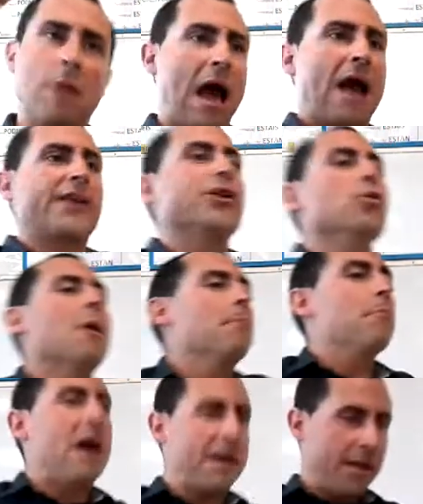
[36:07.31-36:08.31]
a human
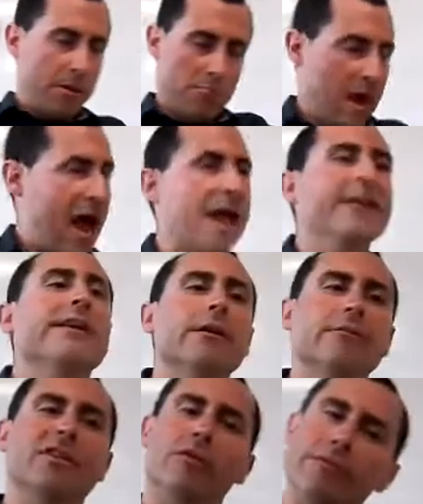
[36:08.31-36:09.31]
body, a little
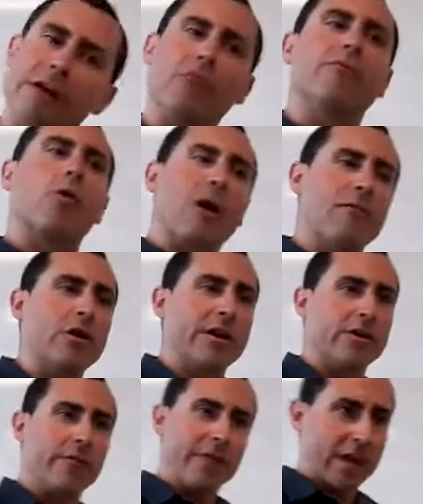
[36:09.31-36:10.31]
bit of the
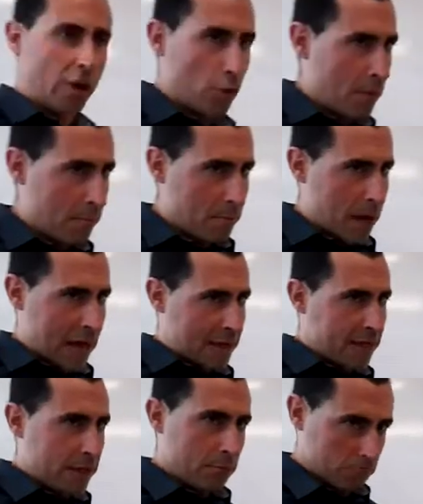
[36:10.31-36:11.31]
vocabulary of the human
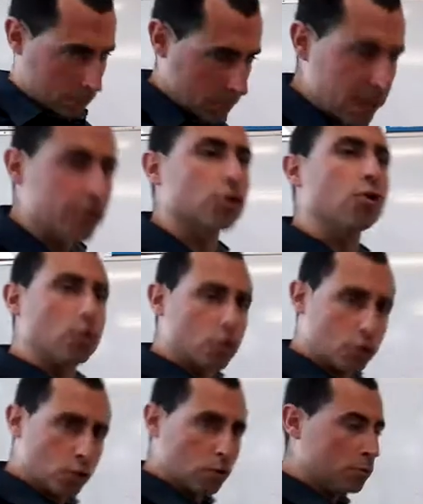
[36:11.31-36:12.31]
body. It's good
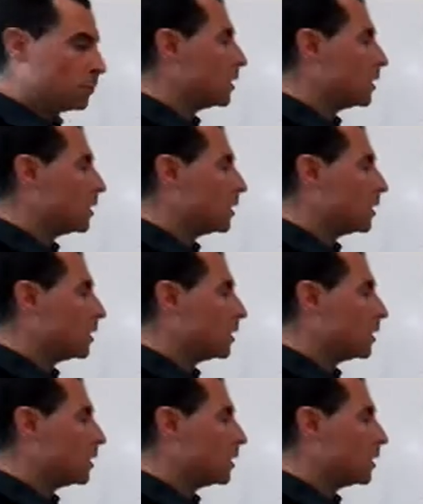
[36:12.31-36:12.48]
too.